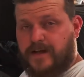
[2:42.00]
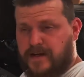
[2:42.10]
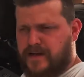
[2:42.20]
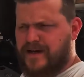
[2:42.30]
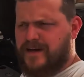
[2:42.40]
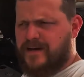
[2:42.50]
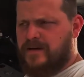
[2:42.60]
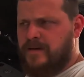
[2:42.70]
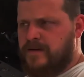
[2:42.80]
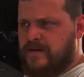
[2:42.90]
and I
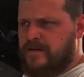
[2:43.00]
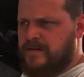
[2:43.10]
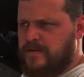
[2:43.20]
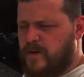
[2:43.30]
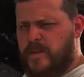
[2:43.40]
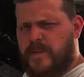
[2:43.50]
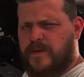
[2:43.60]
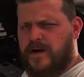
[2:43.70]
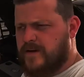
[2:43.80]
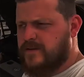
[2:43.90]
gotta
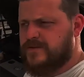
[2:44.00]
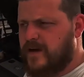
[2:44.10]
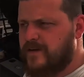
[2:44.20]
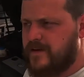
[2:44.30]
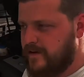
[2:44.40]
remember how to drive